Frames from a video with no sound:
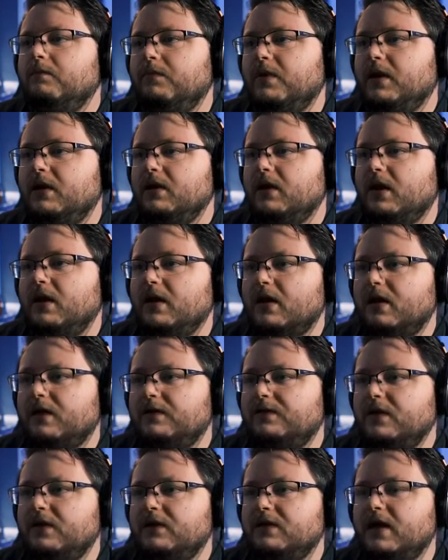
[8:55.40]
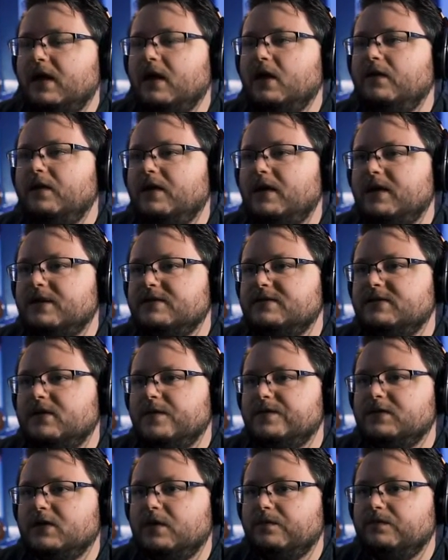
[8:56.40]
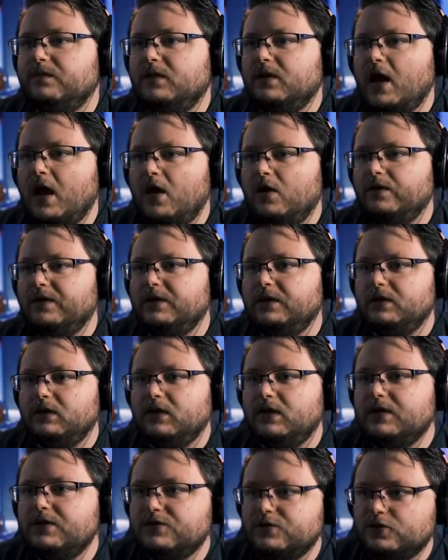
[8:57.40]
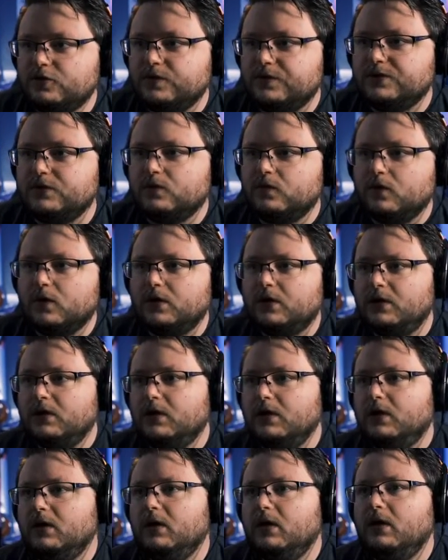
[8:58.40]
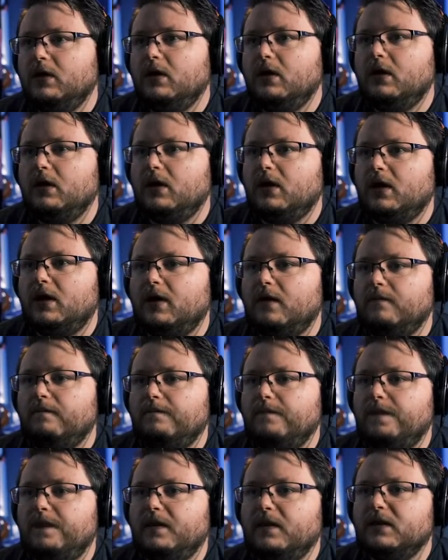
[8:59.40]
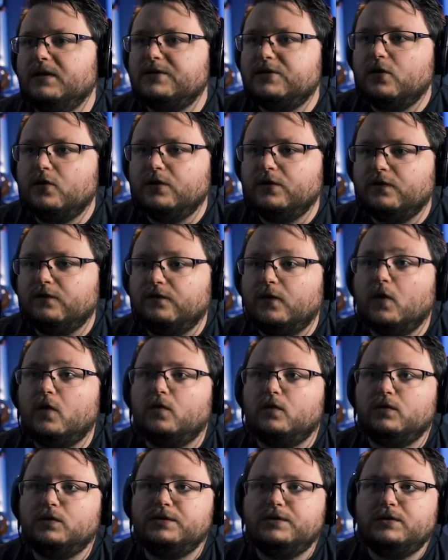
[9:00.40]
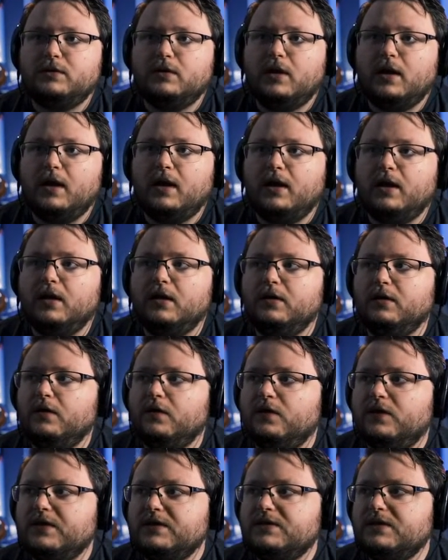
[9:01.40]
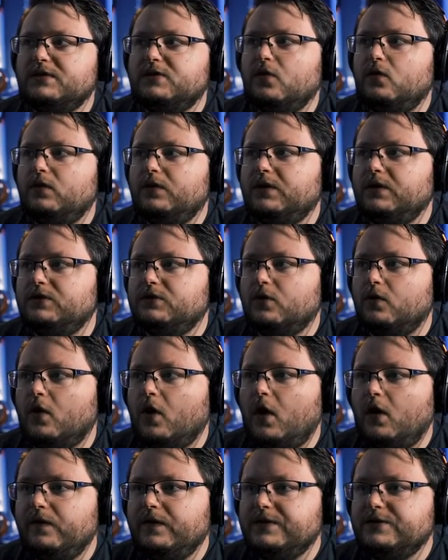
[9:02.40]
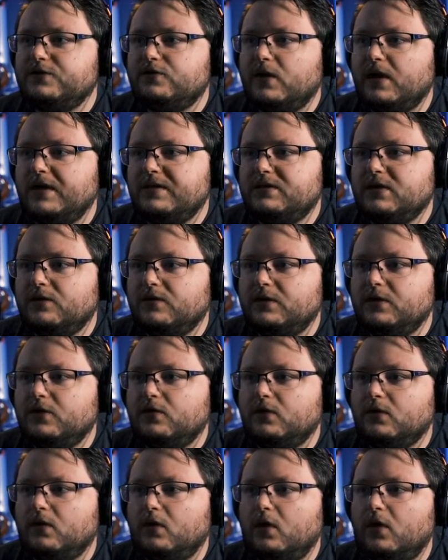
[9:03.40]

But I think now that kind of sums up how the instruments work. Let's go to the vocals. And this is only, so all these tracks down here are